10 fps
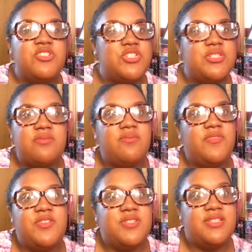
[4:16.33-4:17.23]
It just
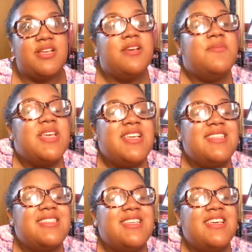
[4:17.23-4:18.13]
feels
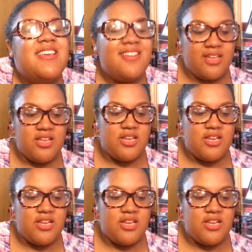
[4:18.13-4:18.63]
amazing.